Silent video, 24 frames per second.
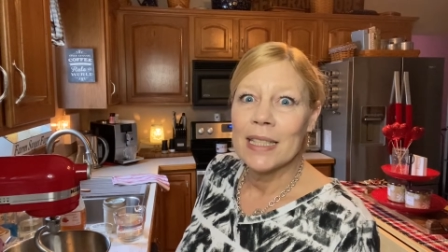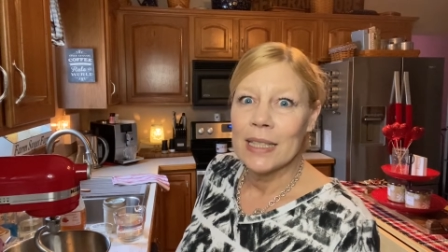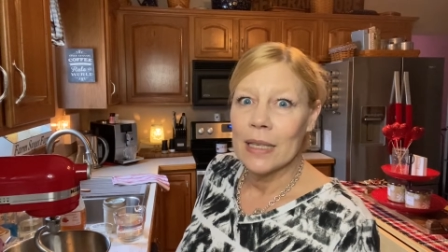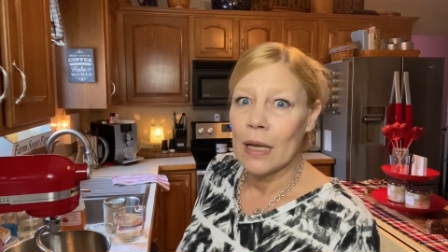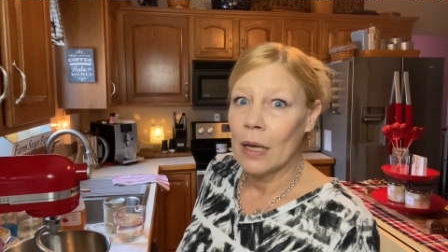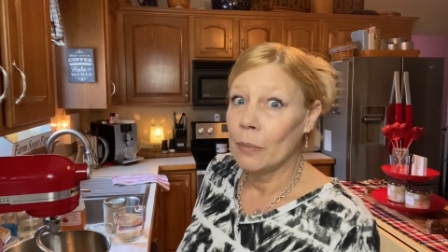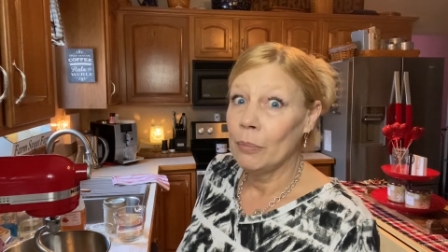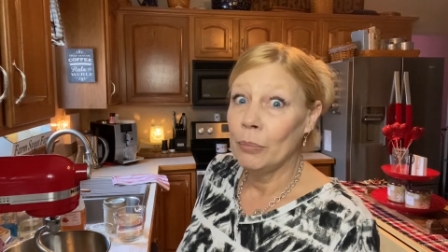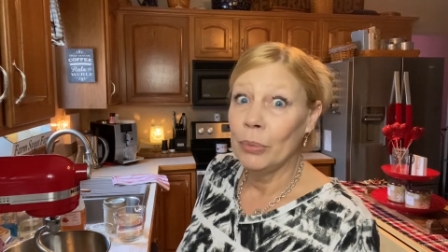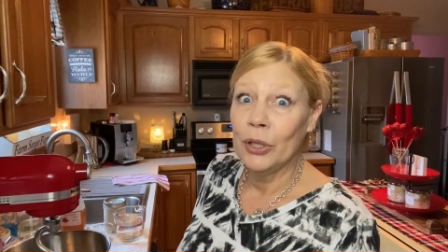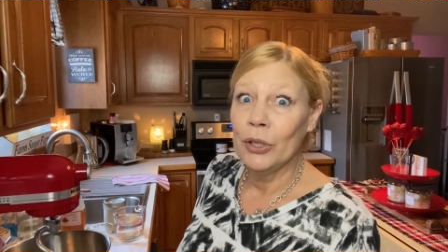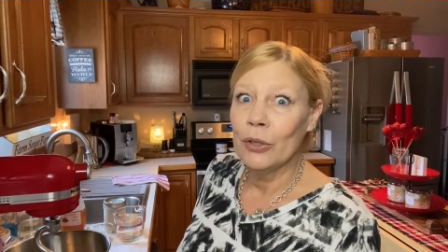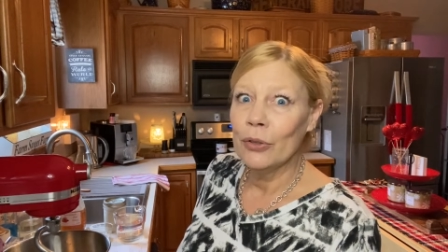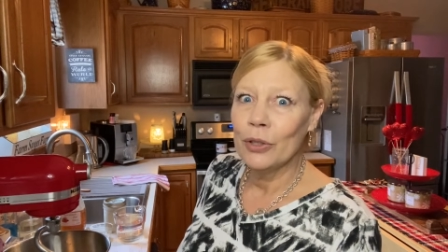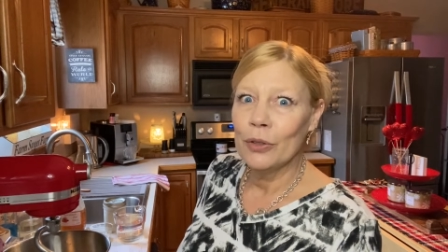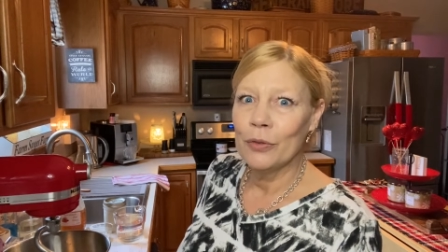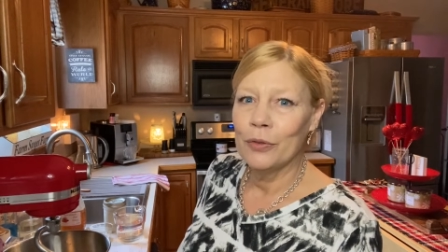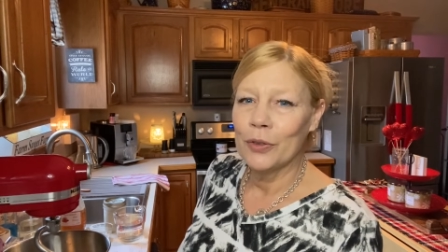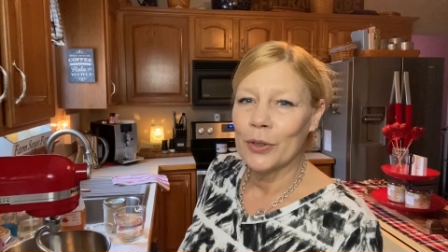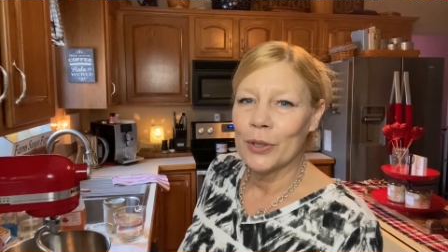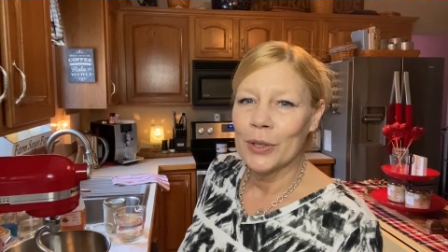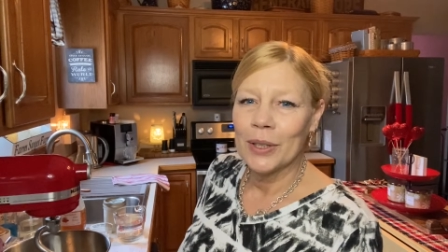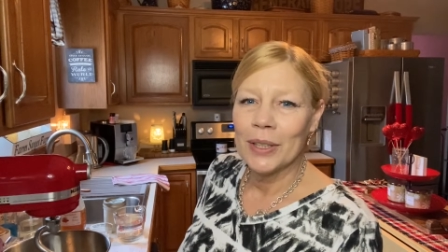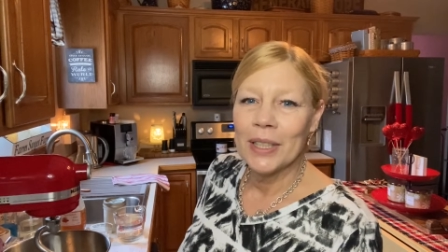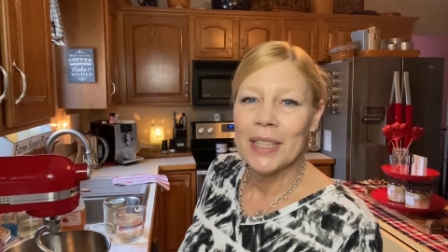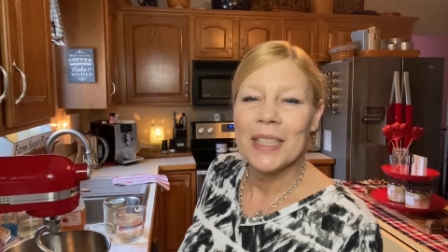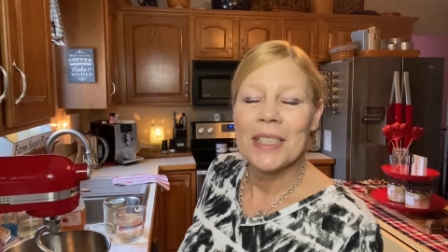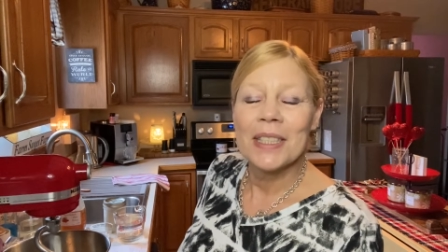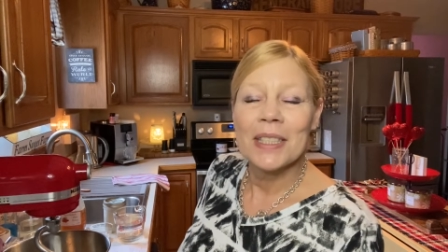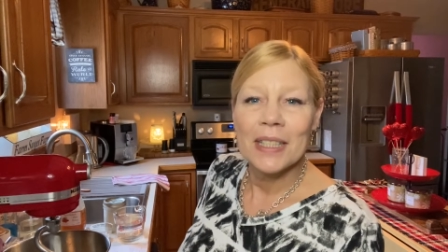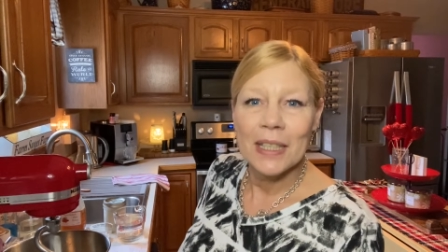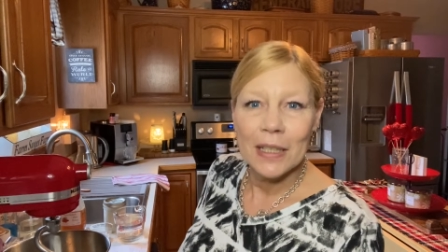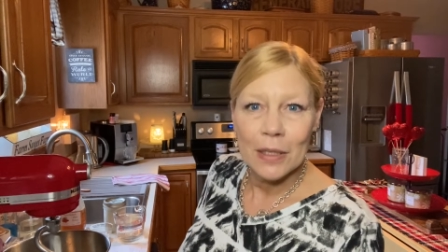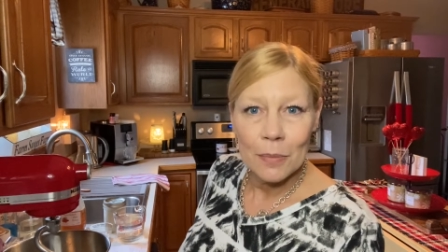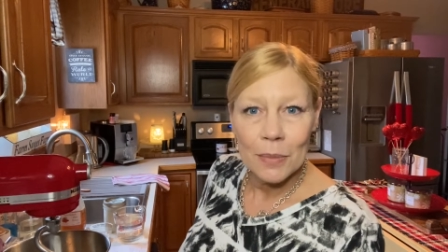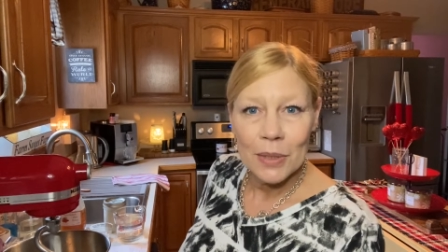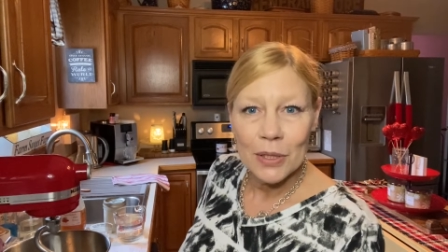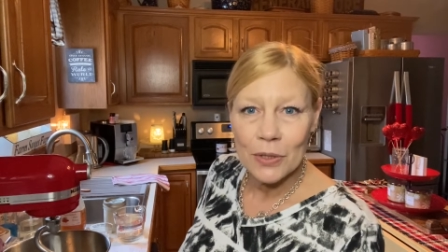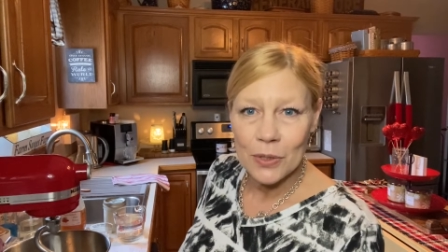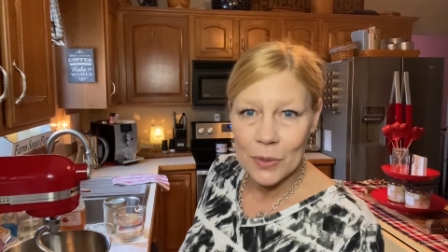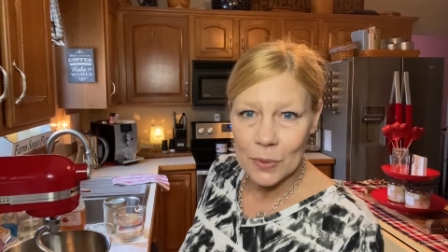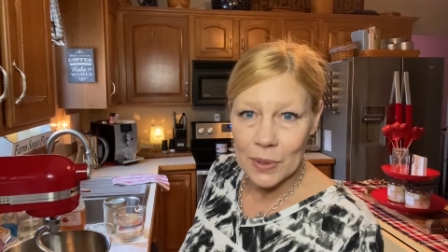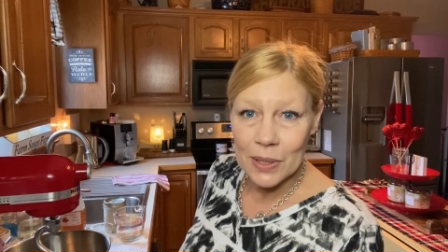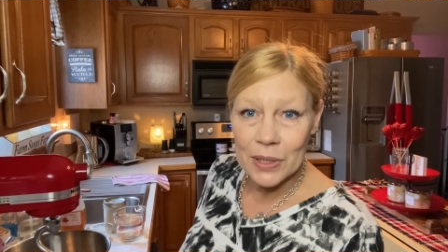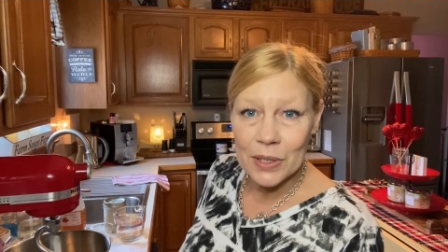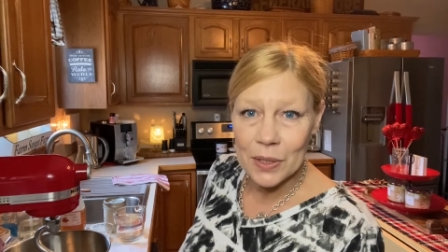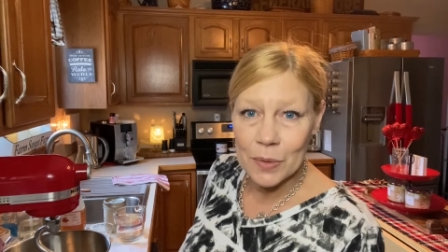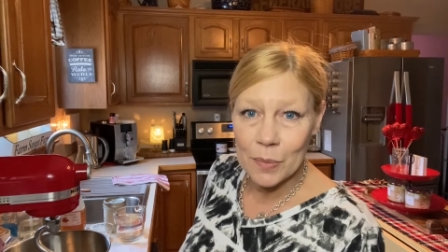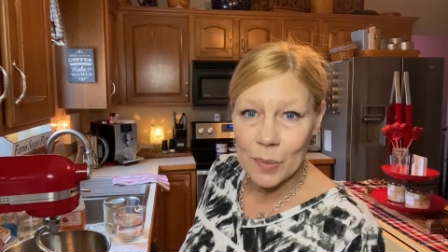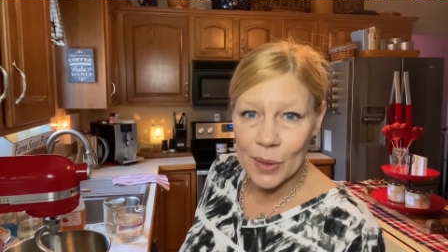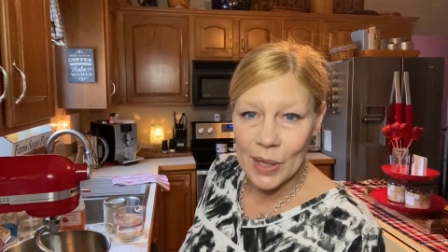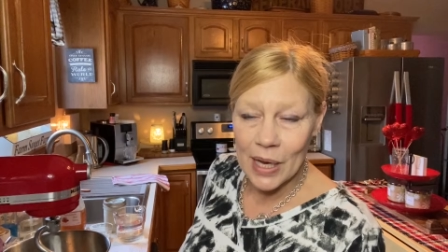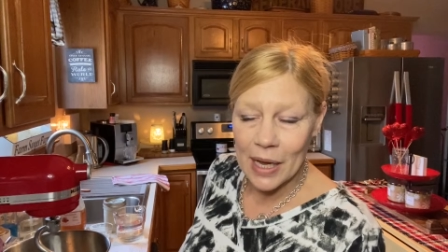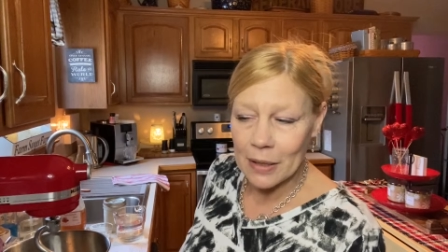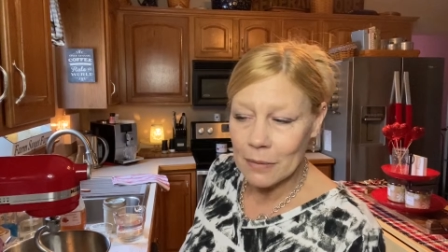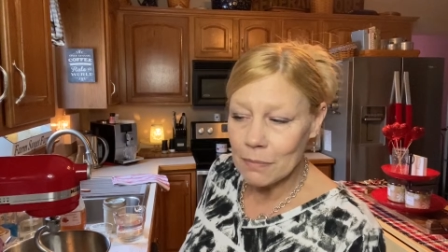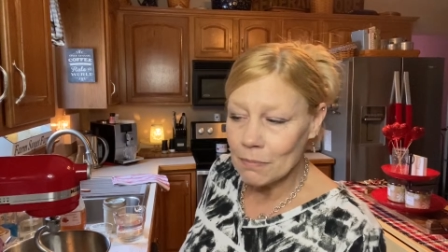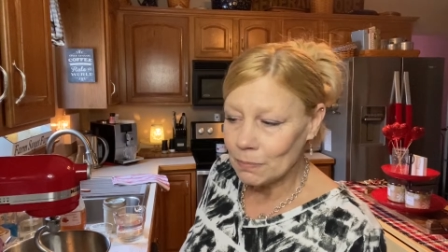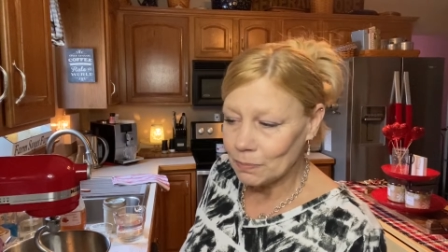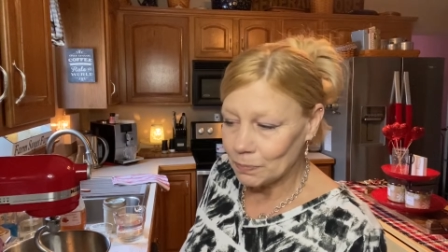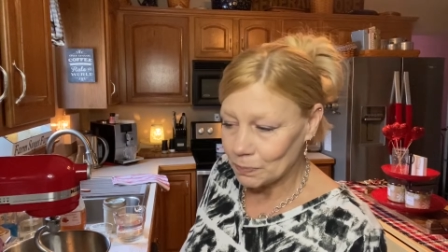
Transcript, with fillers: a beautiful cinnamon twist bread